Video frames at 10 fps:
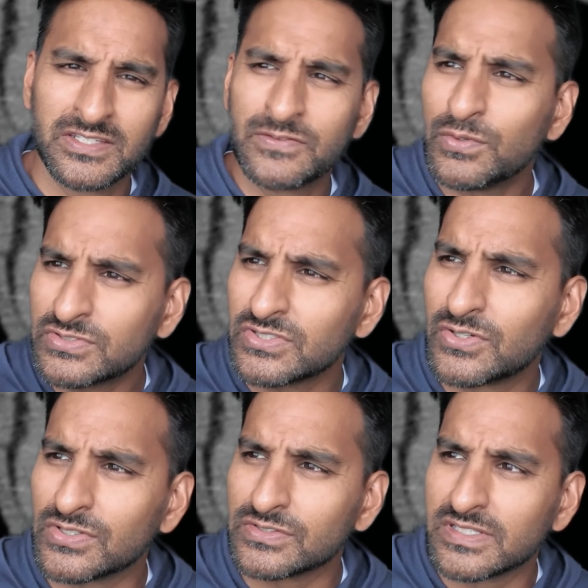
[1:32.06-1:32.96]
you've also
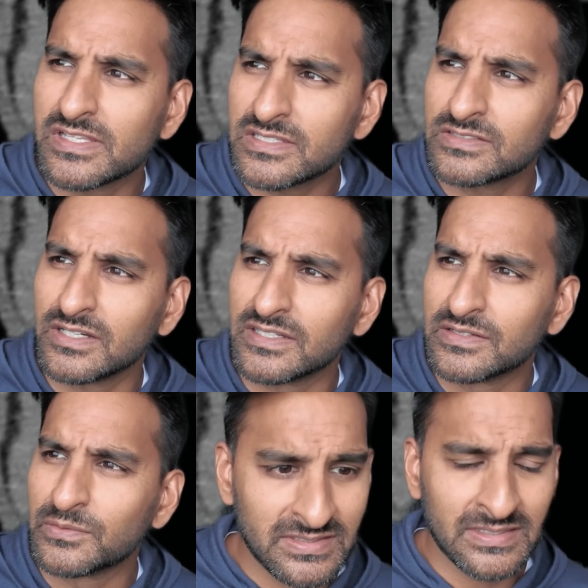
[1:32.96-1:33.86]
got on the other side,
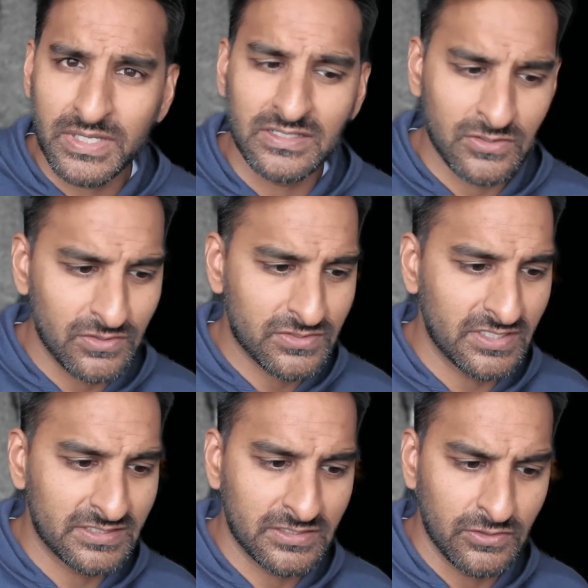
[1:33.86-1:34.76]
there's been
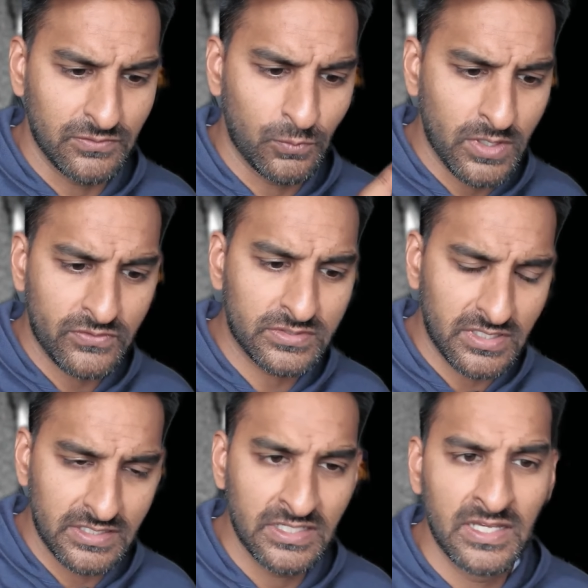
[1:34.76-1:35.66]
contrast has gone on one
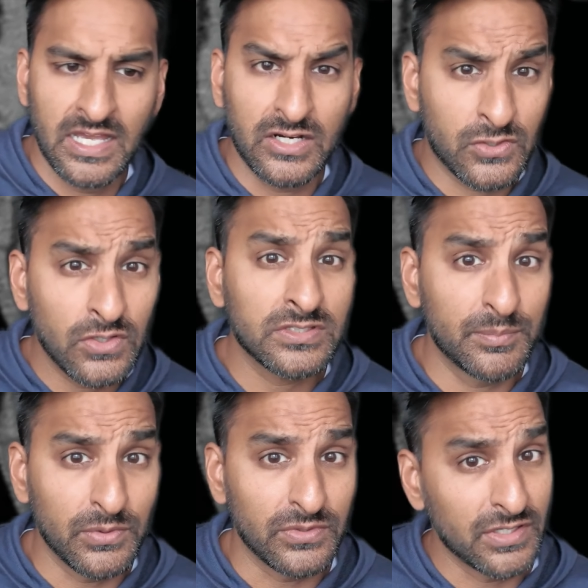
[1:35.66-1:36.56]
side and crossed the
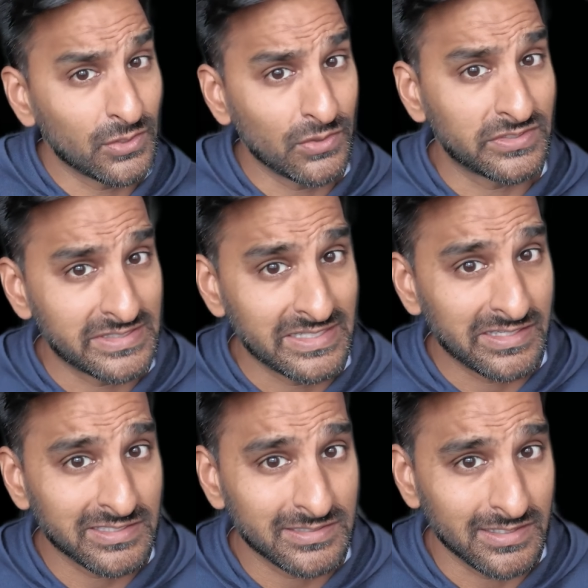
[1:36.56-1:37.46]
border and gone to the
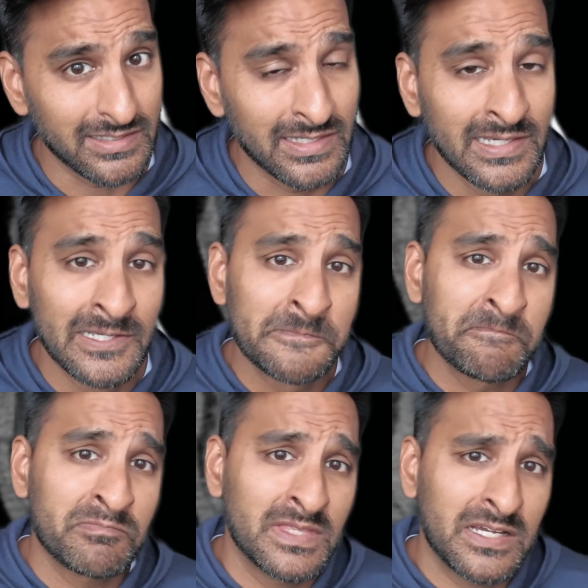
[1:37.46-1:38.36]
other side.
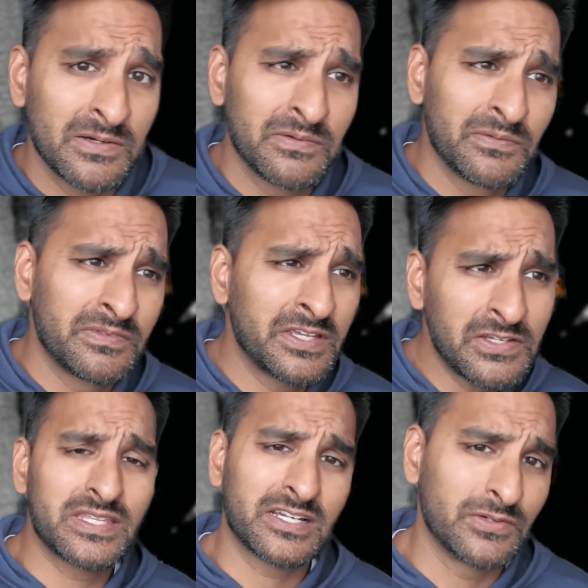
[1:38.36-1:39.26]
Now, the other
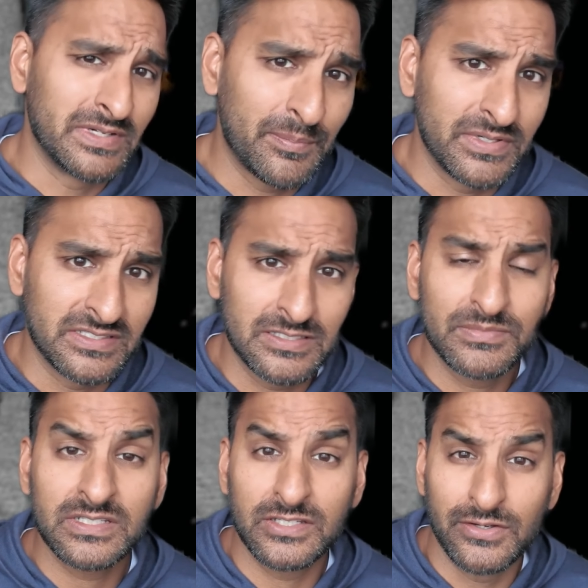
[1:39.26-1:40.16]
way that can happen is
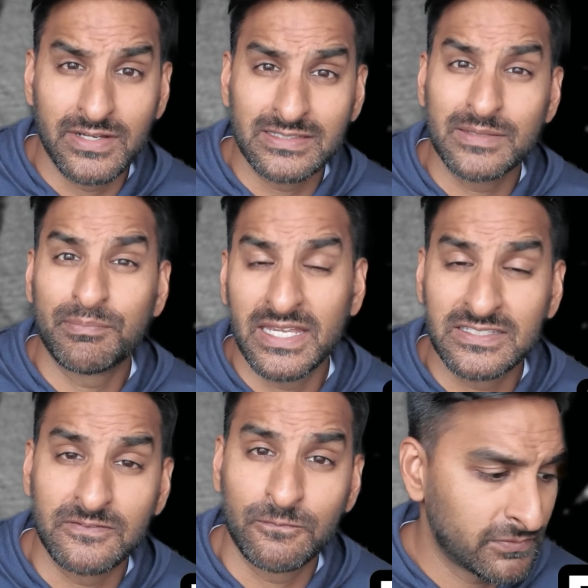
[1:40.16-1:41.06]
something known as a
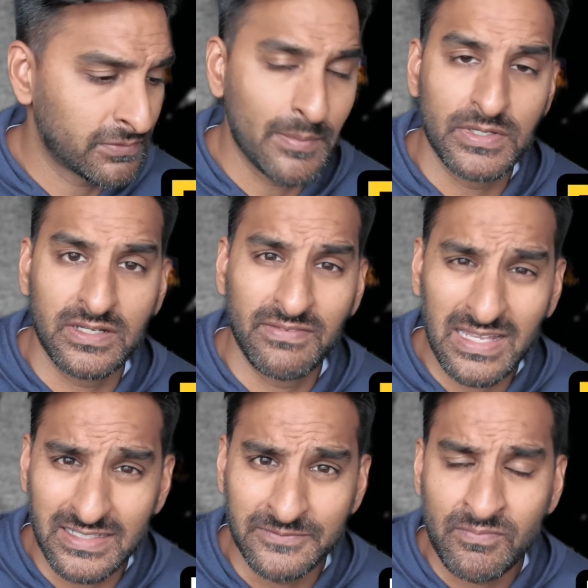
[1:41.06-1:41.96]
patent foramen
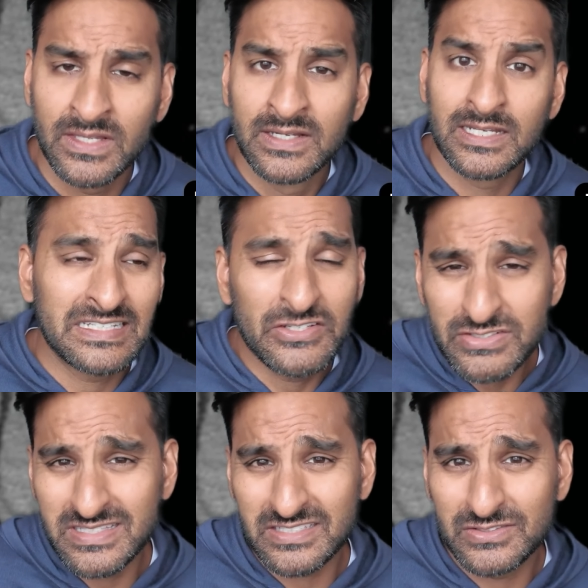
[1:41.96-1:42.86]
valley. Now,
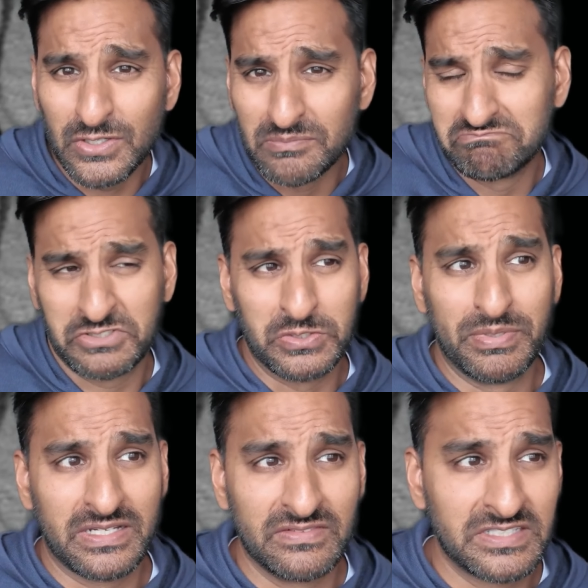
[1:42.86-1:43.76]
usually that's not too
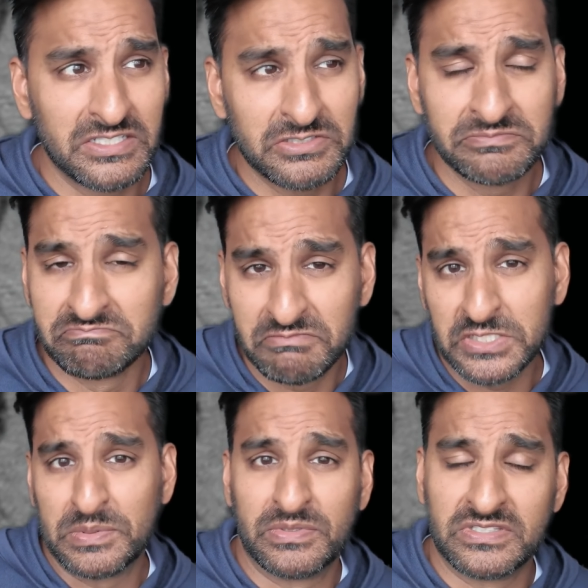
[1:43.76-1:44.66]
big of a deal.
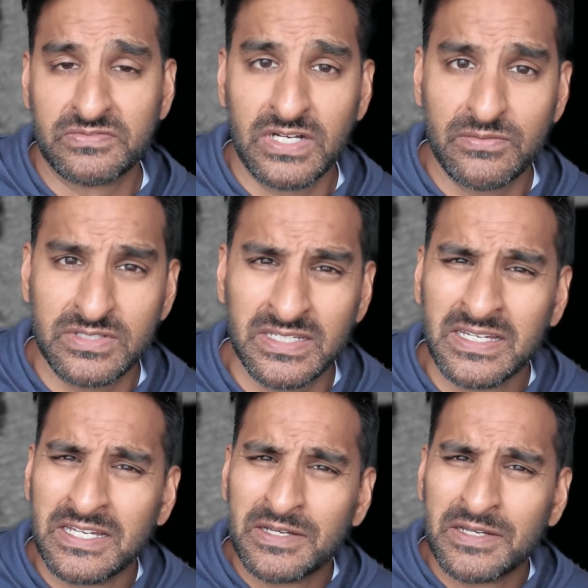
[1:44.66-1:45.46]
Most people can survive with it.